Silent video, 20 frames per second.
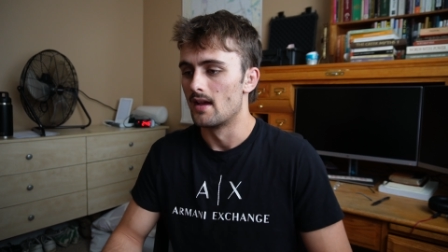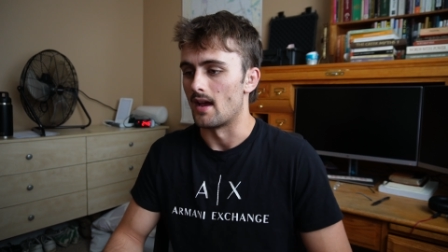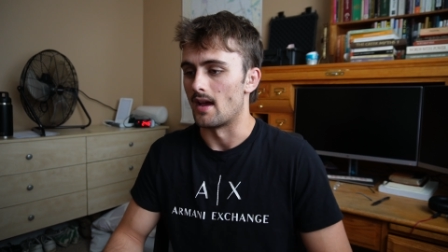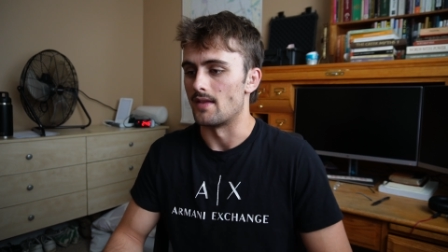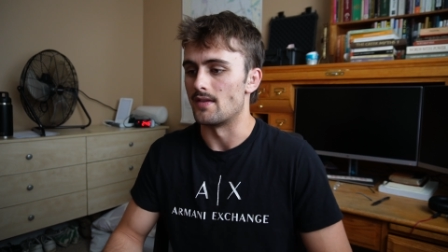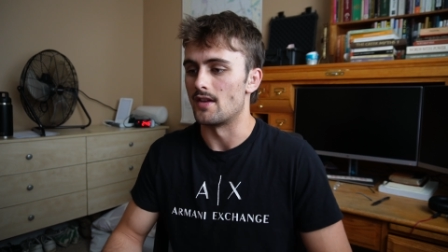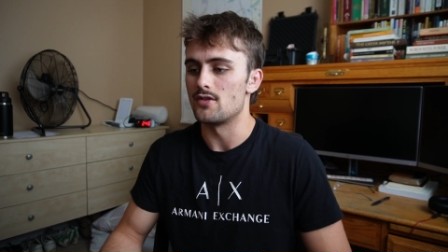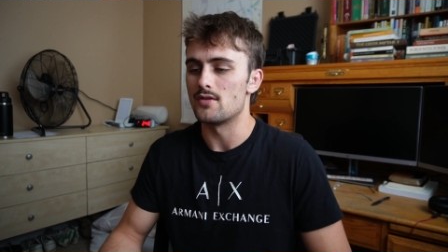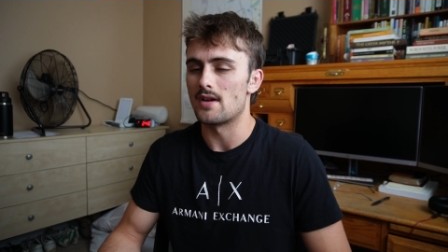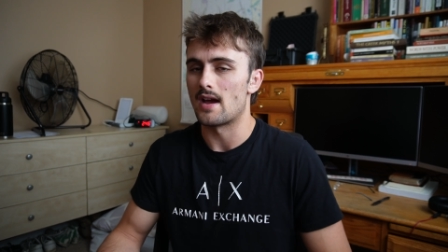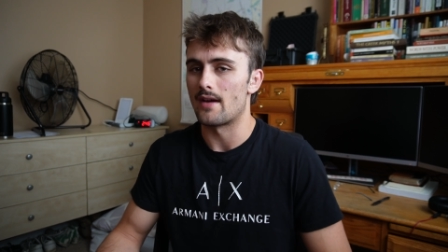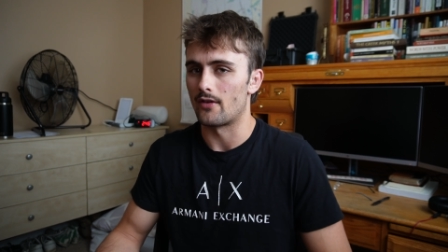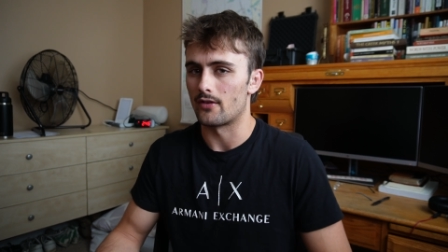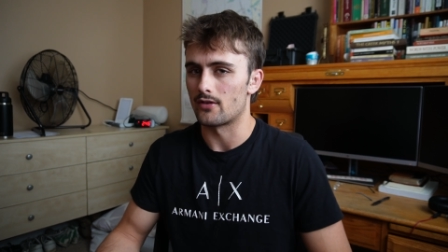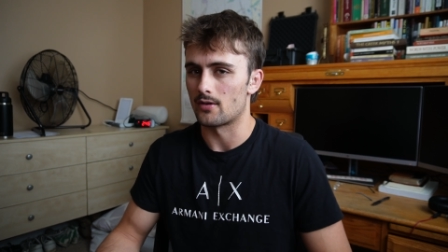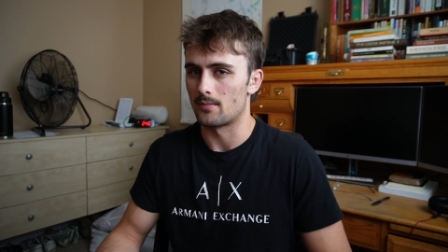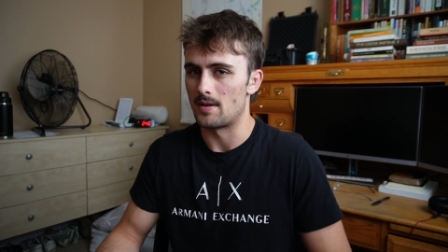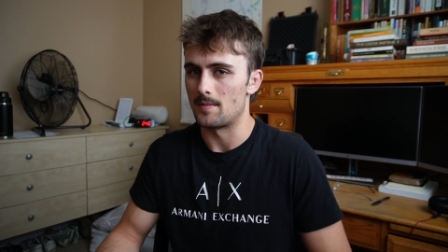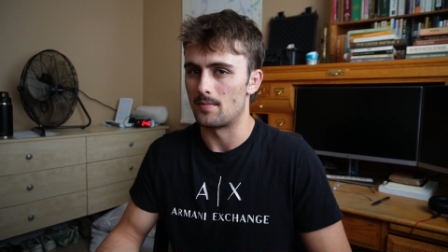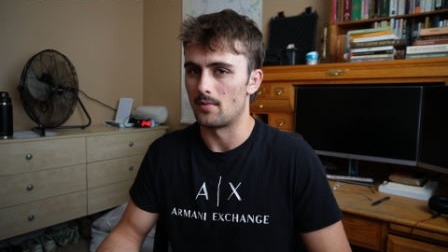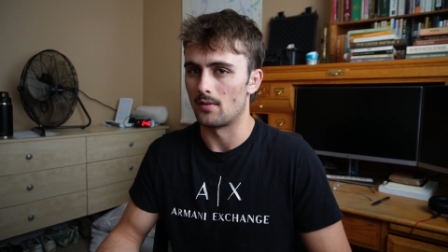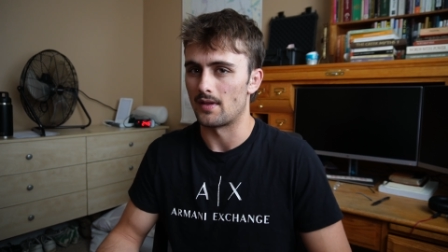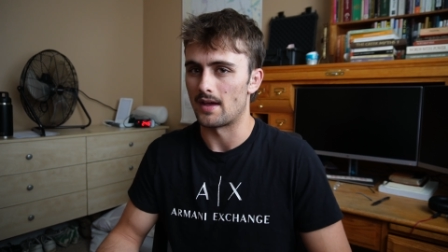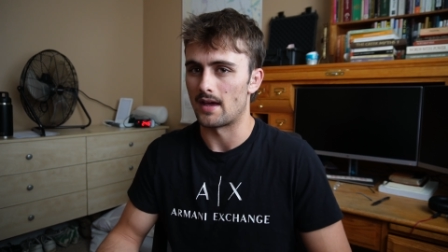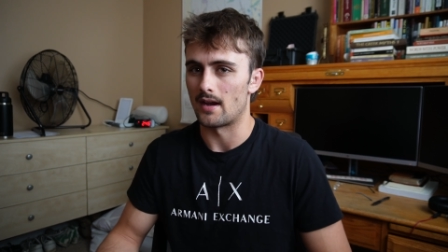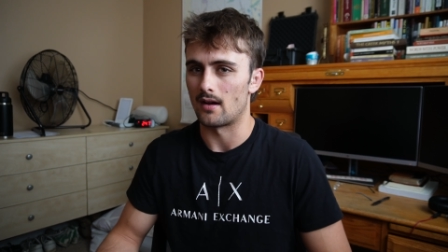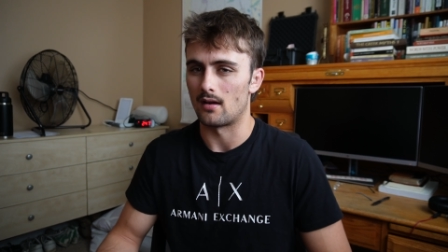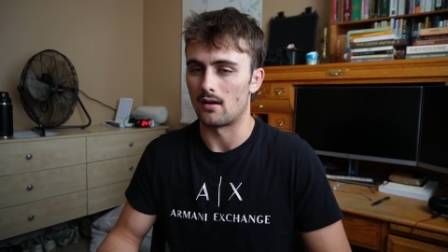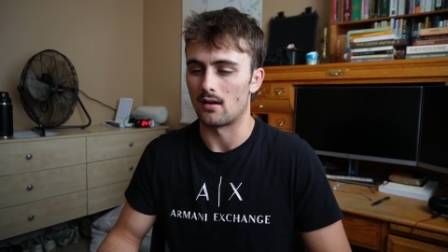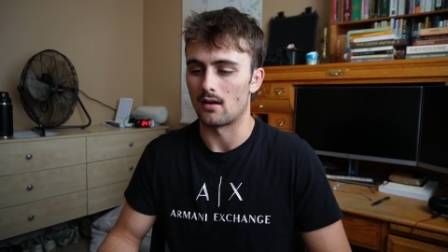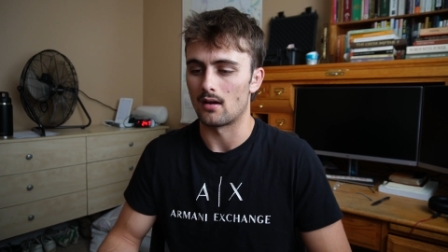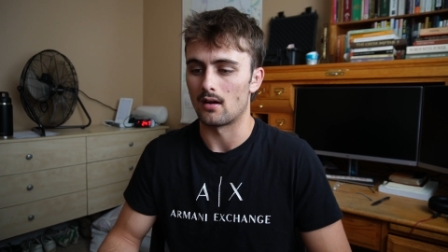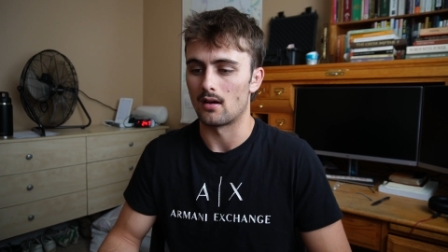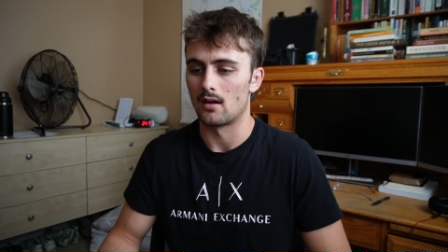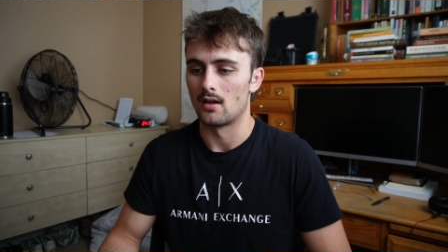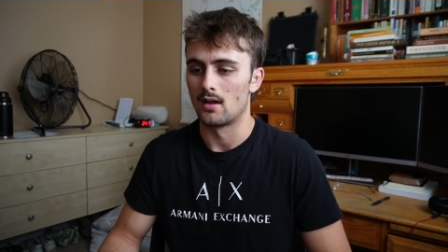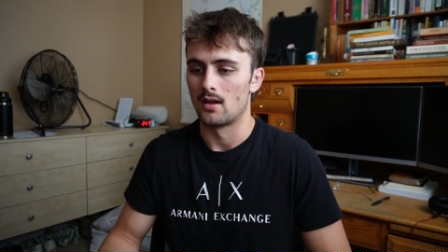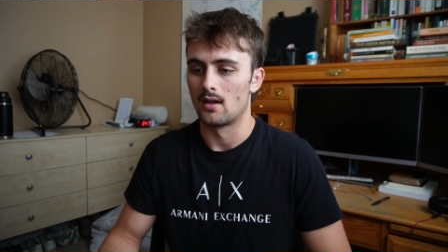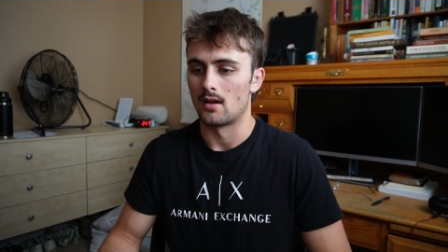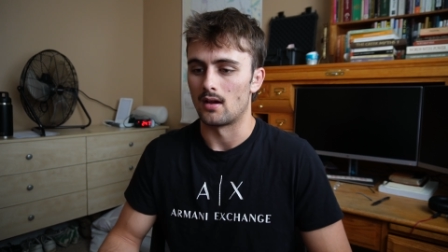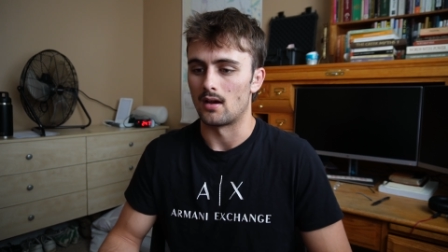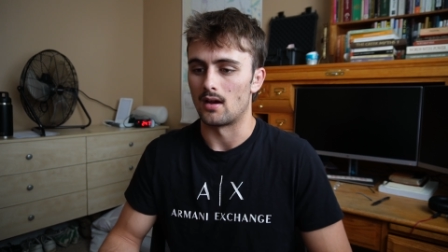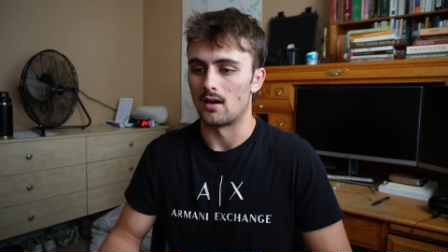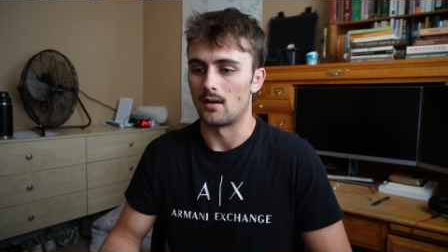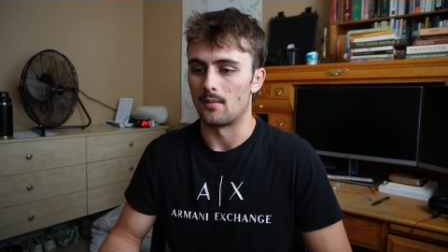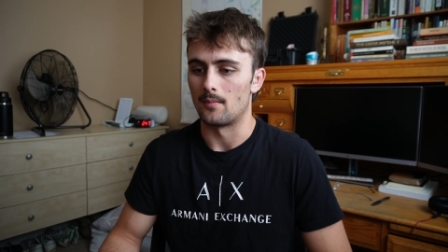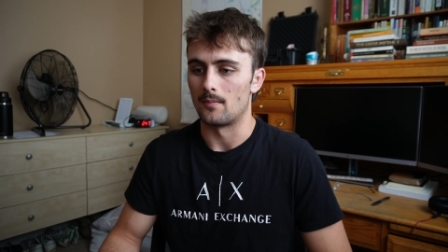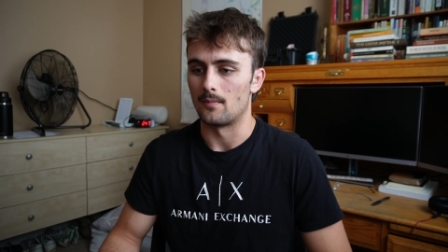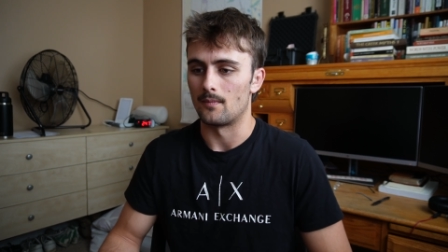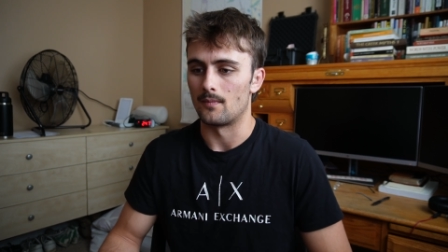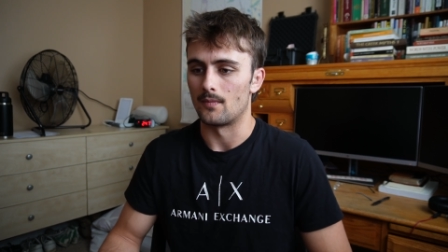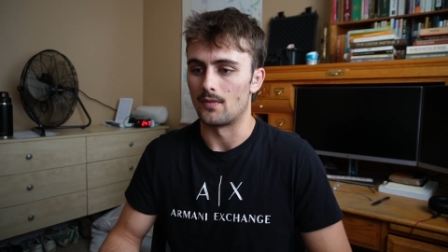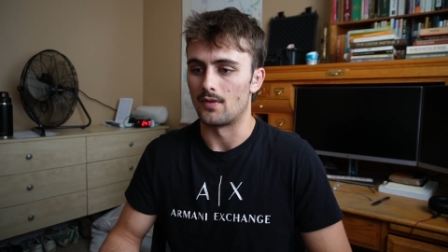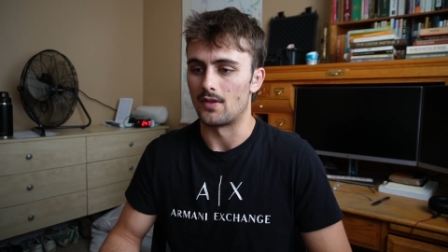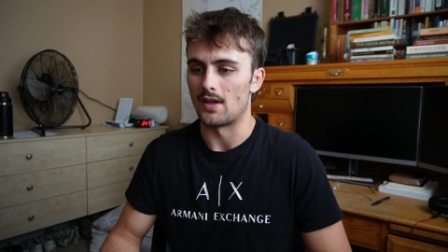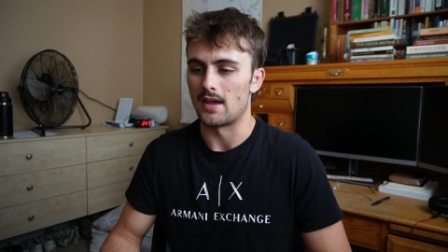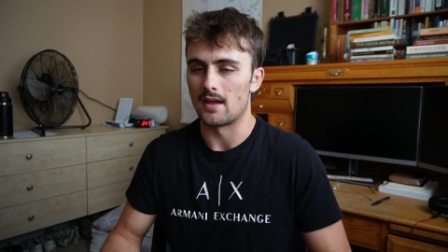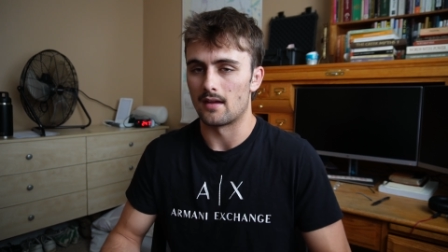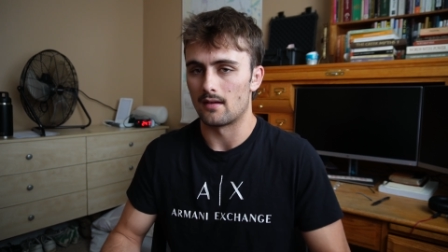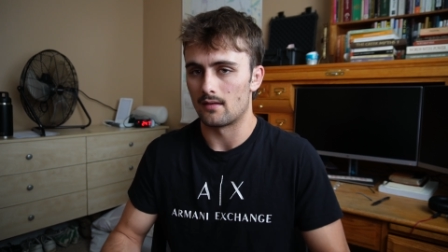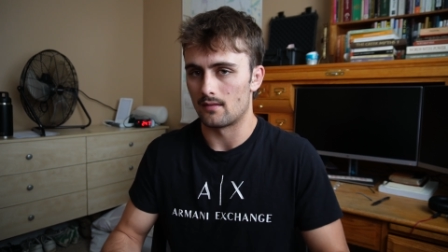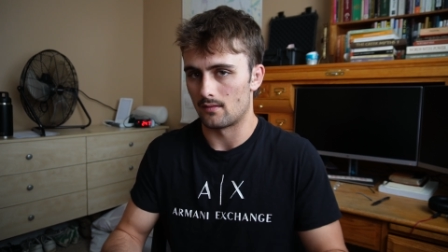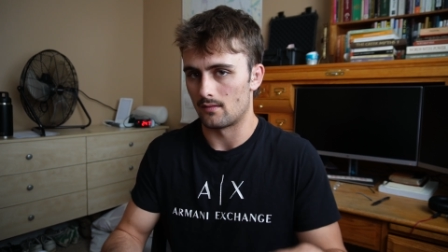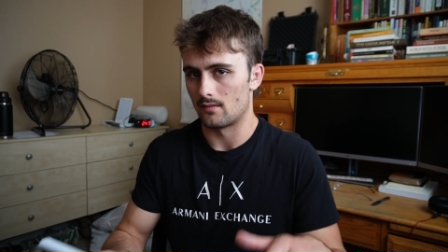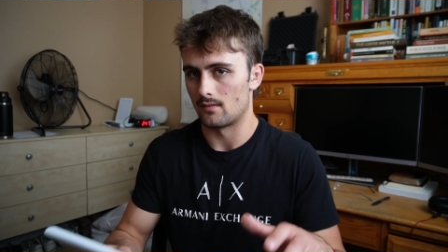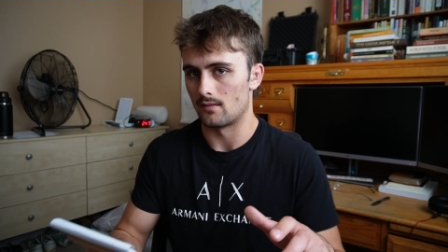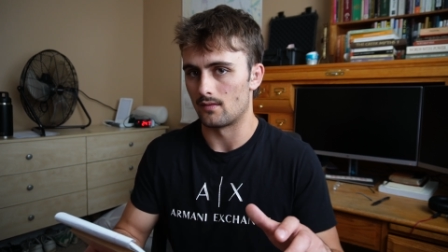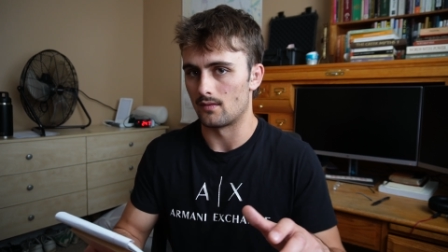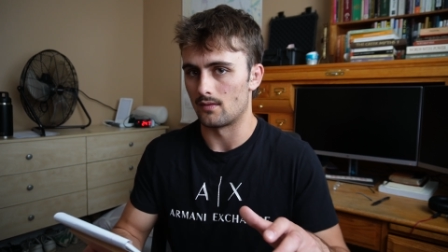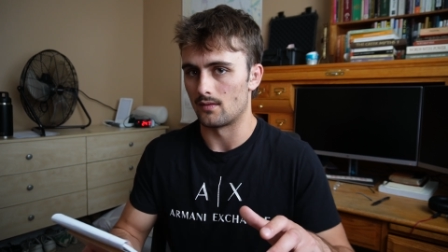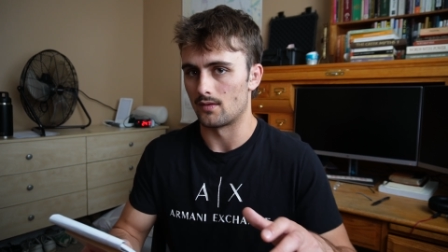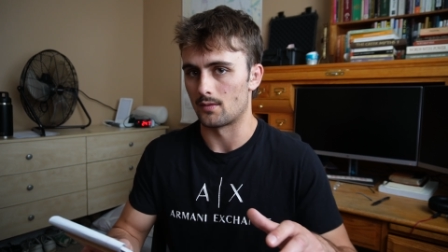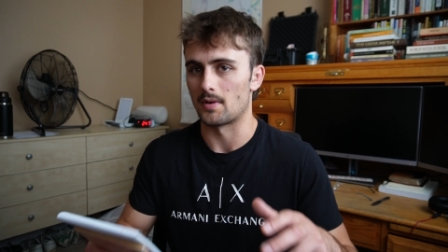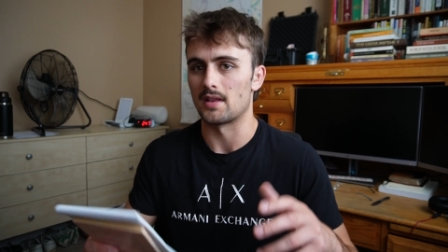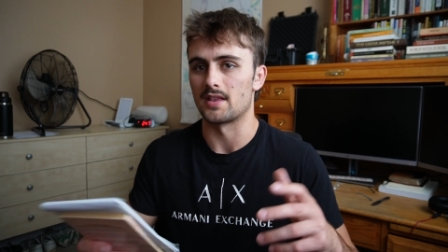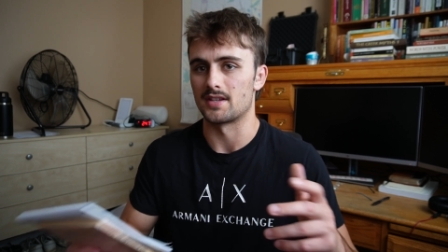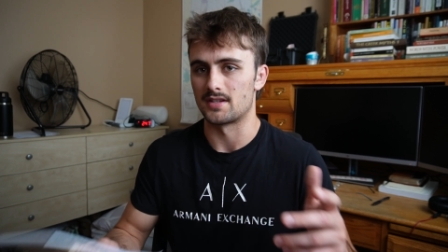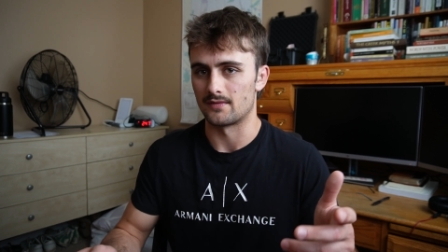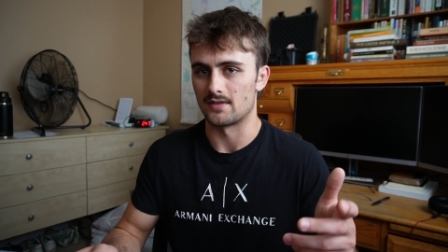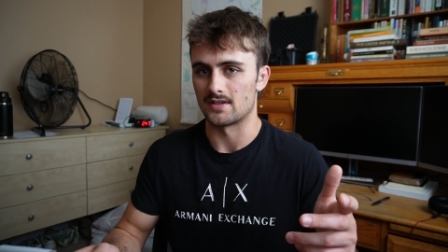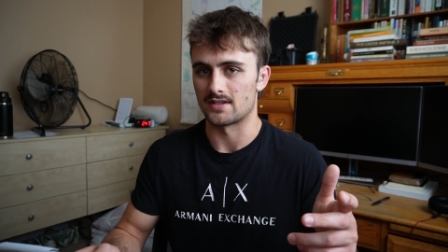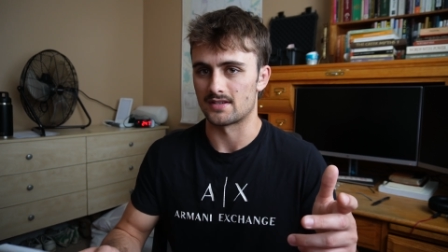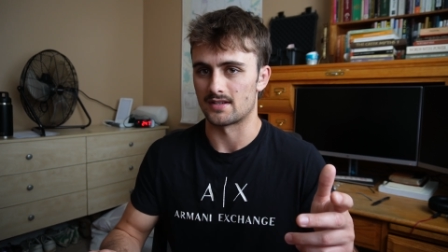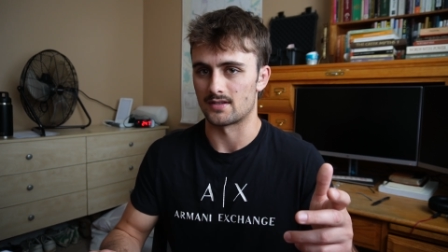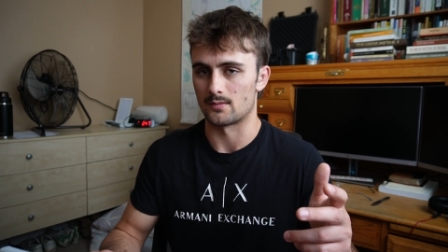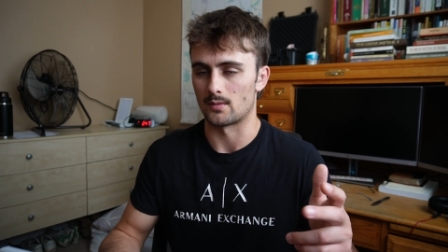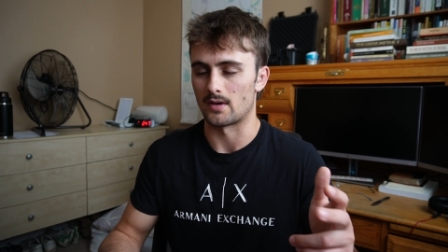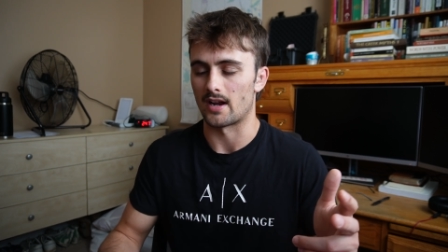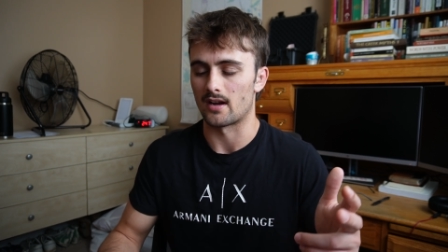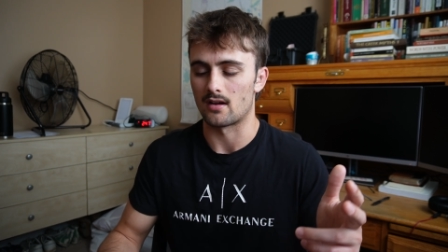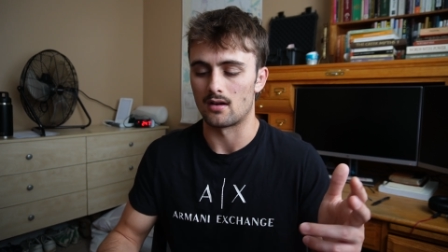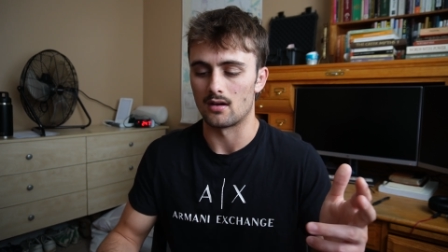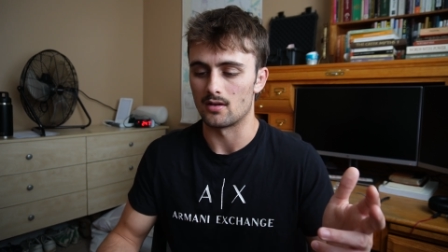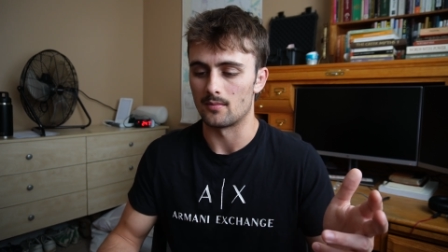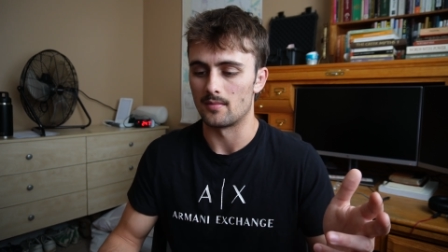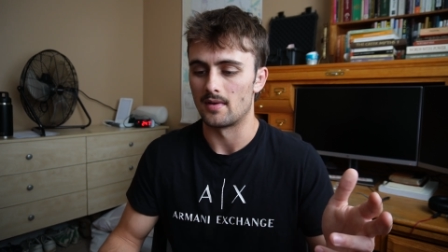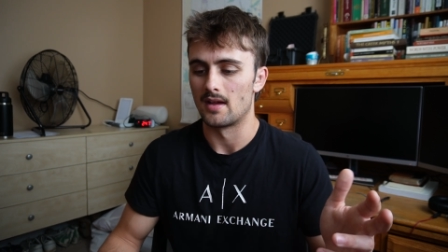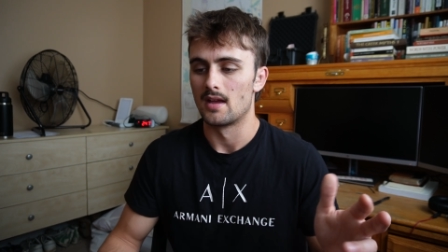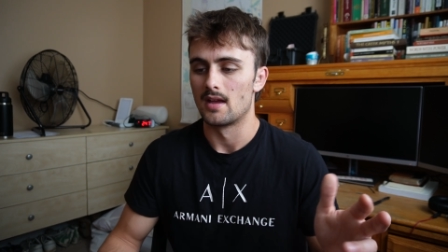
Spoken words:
And then you have other people that are the relativists is what I call them.